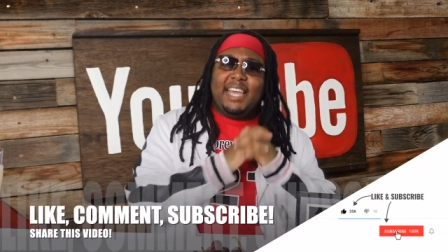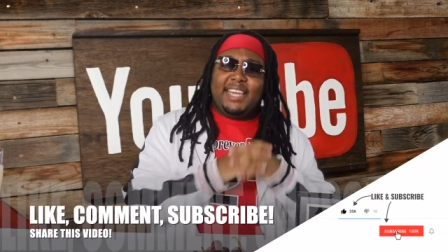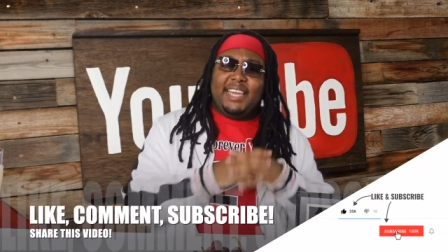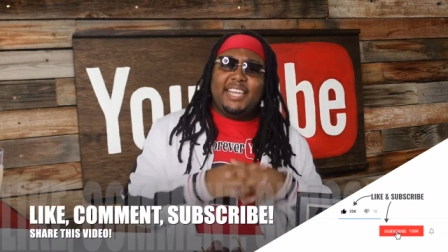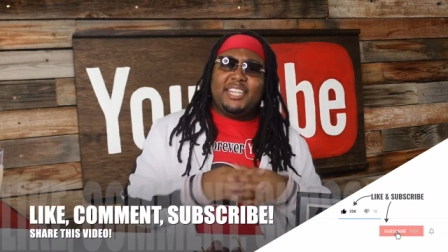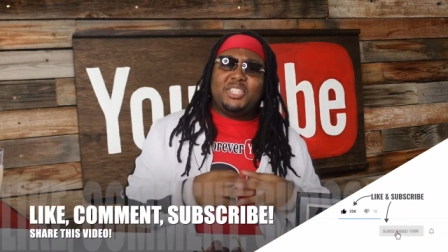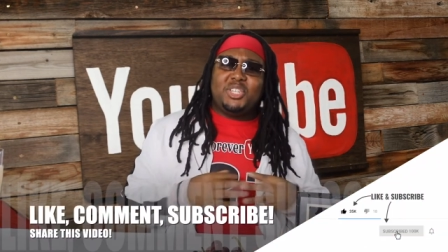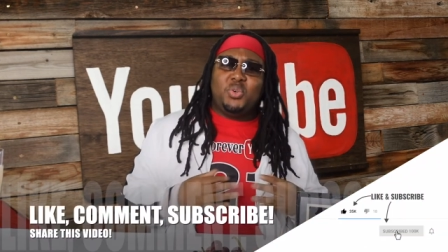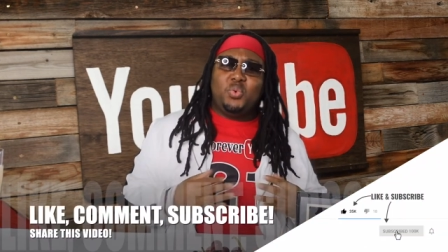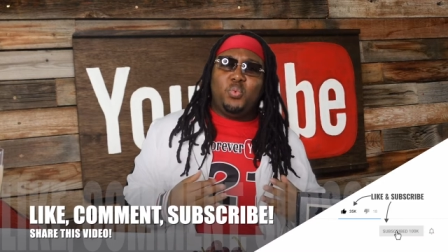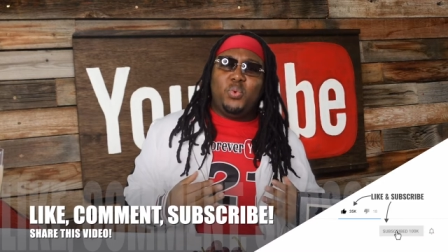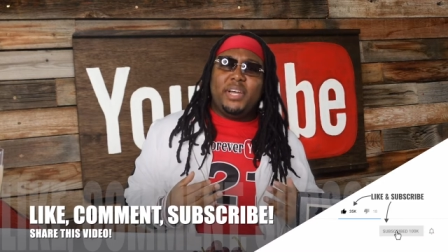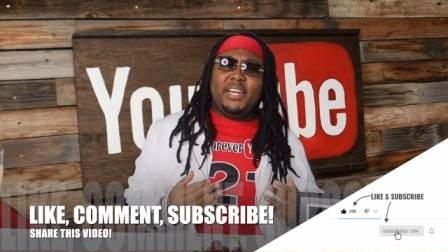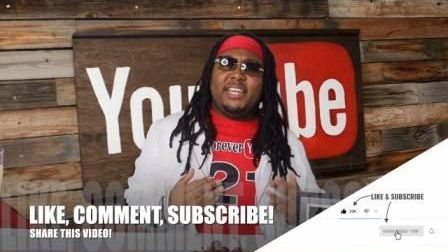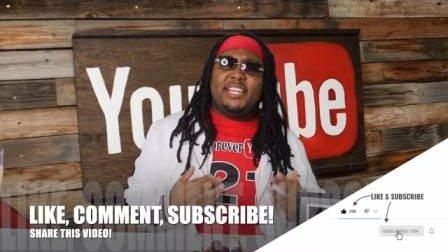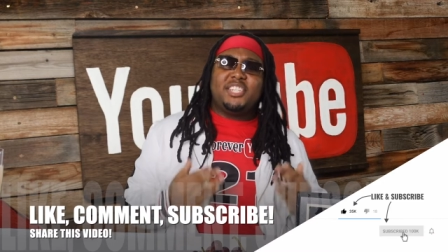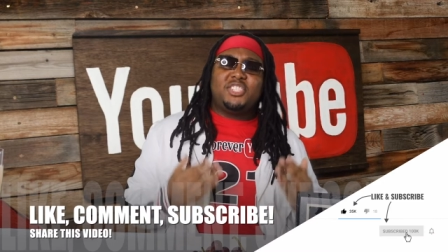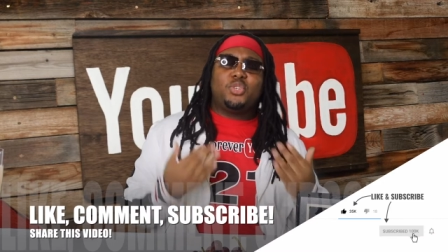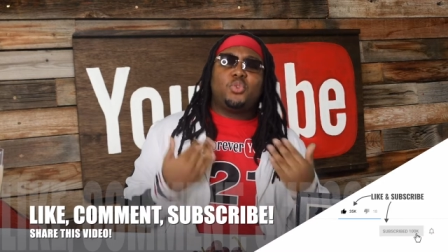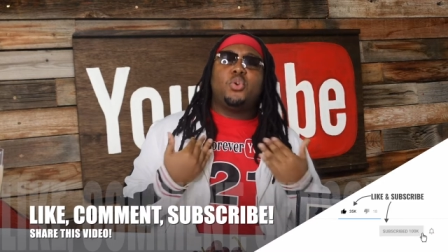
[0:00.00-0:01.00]
get to
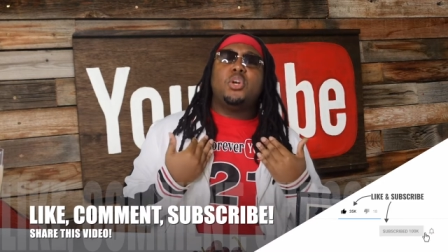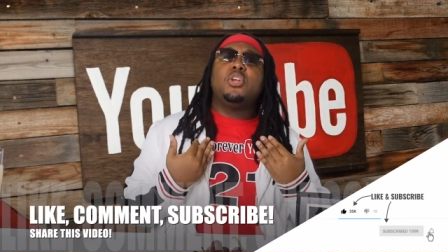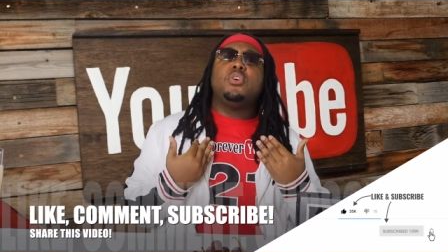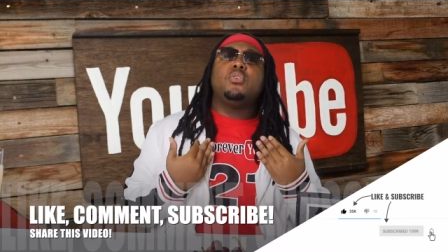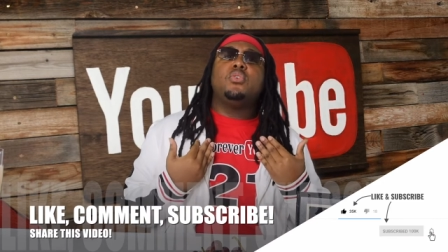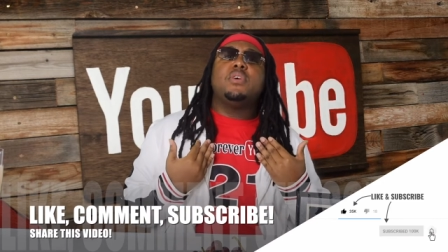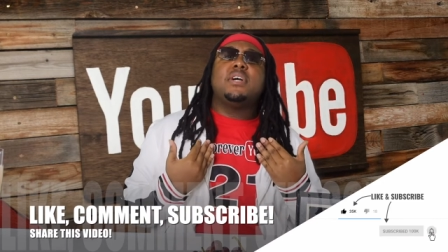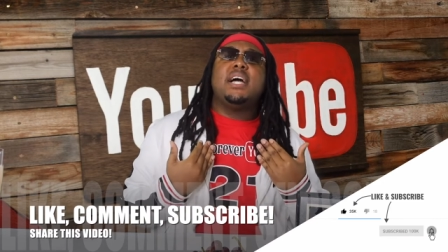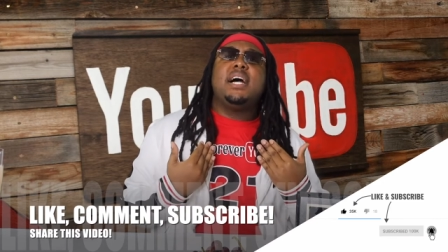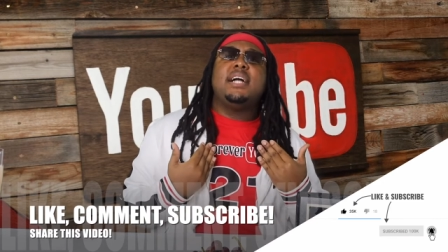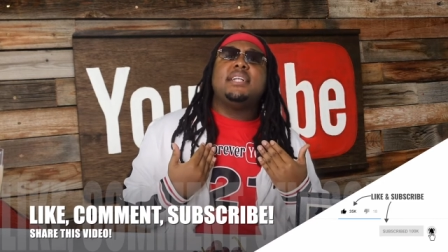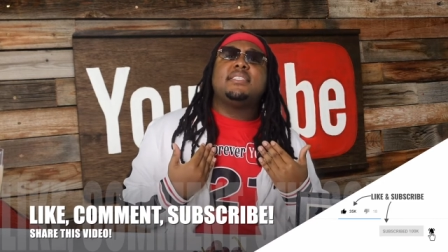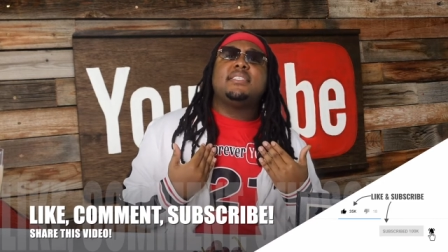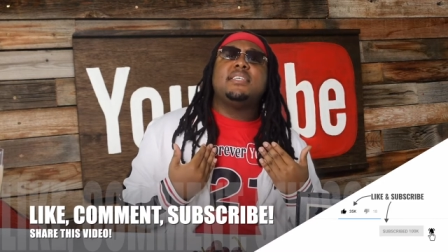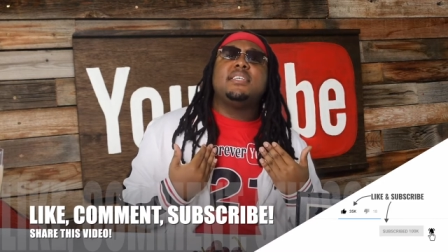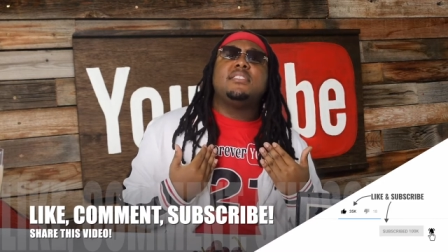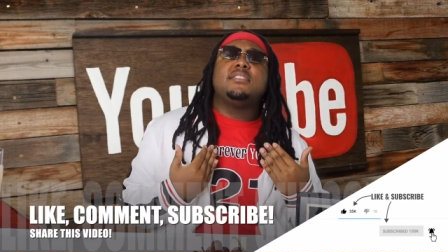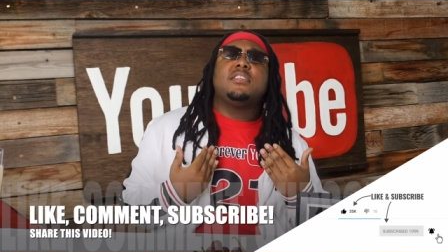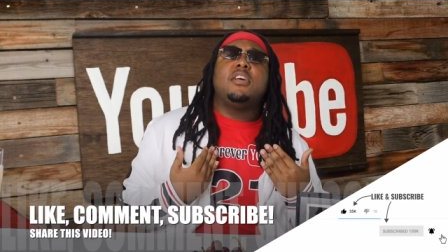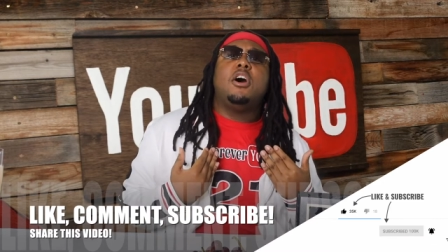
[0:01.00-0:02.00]
witness Critical
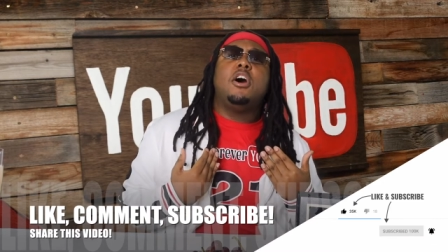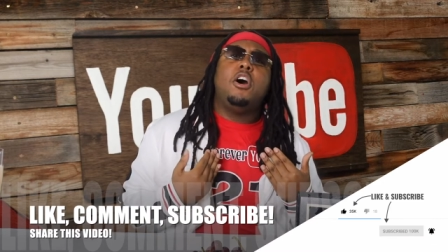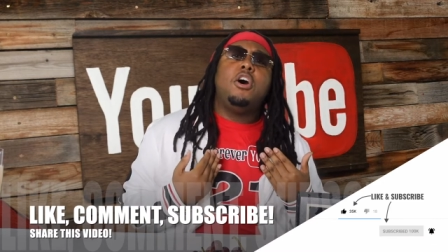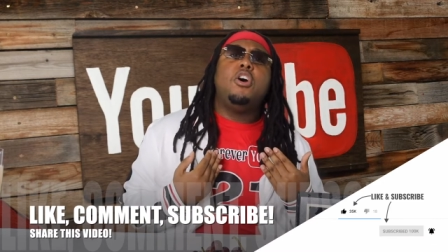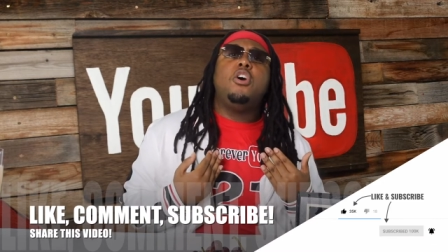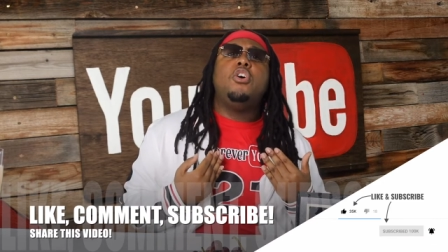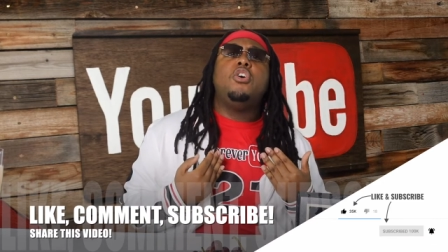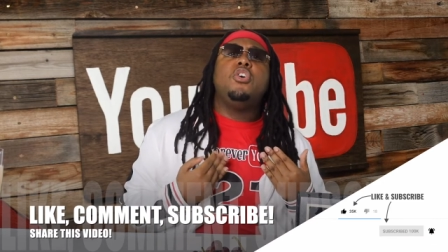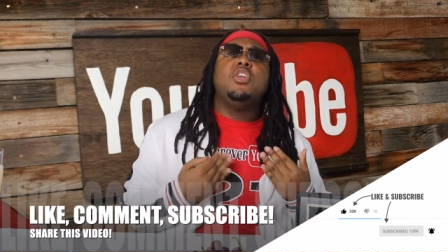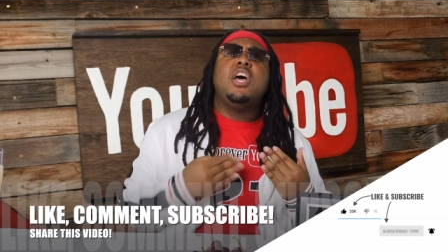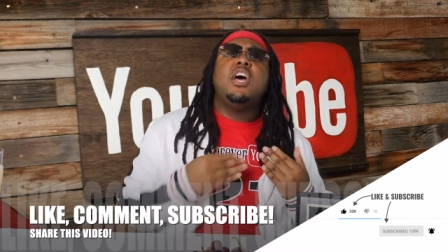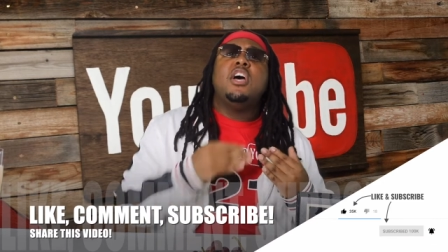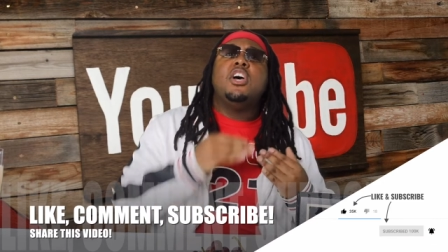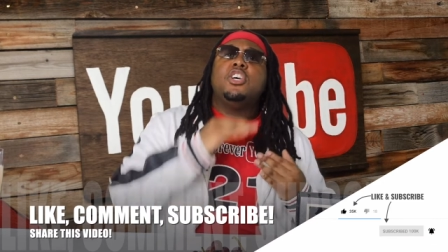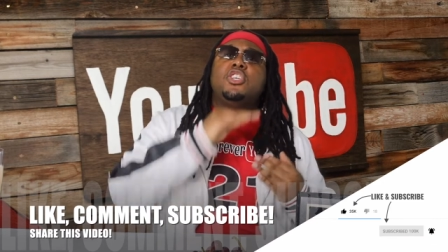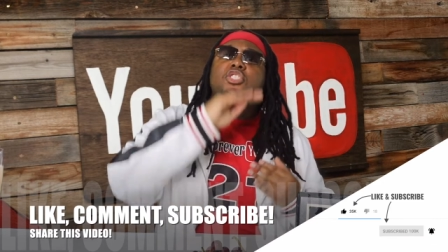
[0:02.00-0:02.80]
Content's own